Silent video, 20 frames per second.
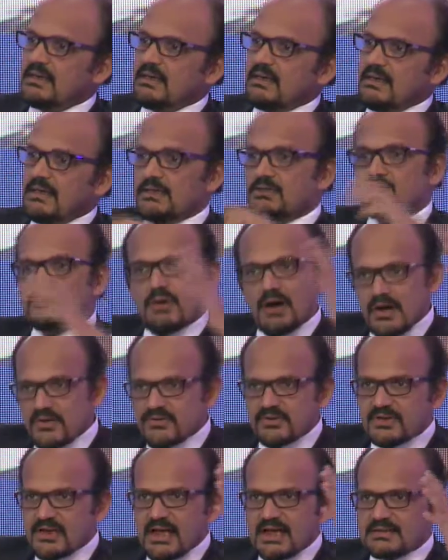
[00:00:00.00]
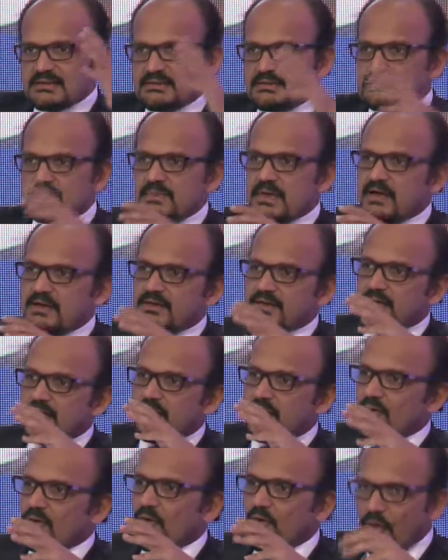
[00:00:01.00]
into either Latin
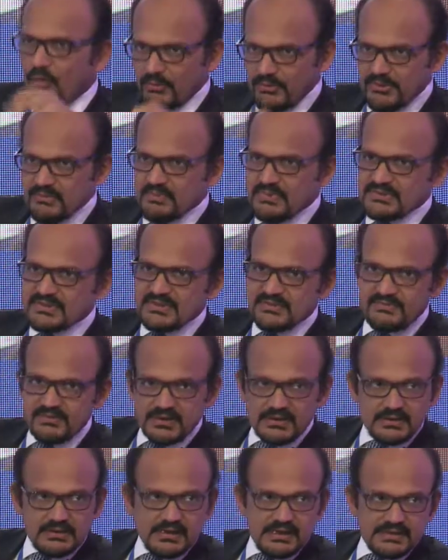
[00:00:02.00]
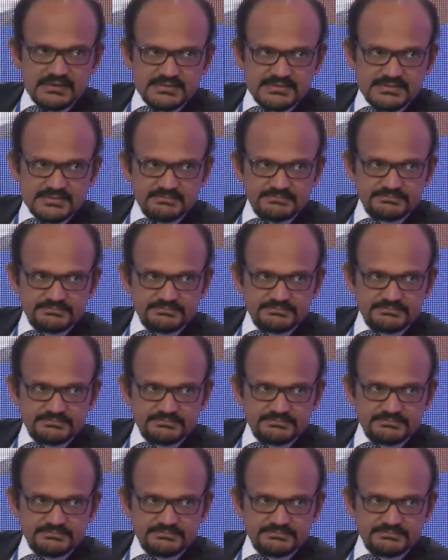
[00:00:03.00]
America or the Pacific Alliance.